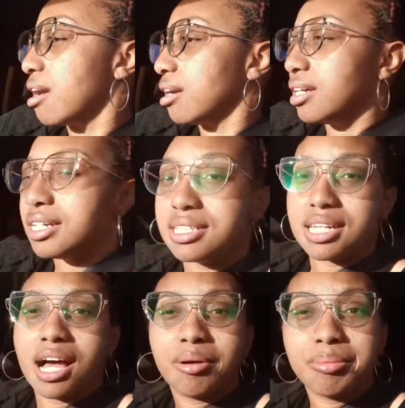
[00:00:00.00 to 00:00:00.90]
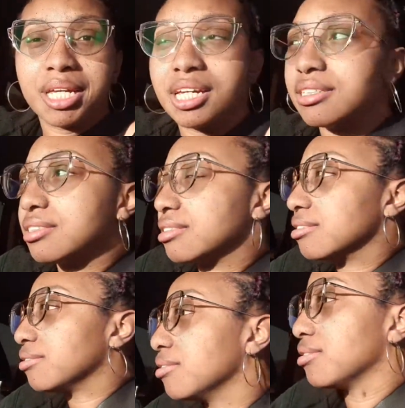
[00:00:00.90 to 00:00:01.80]
To help me,
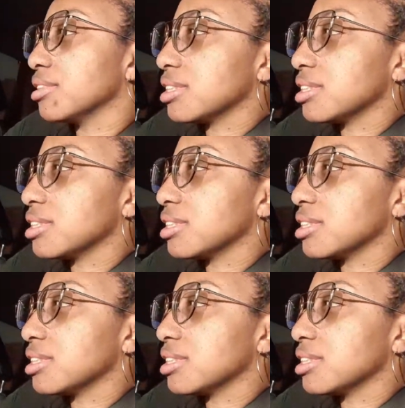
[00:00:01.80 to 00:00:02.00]
to give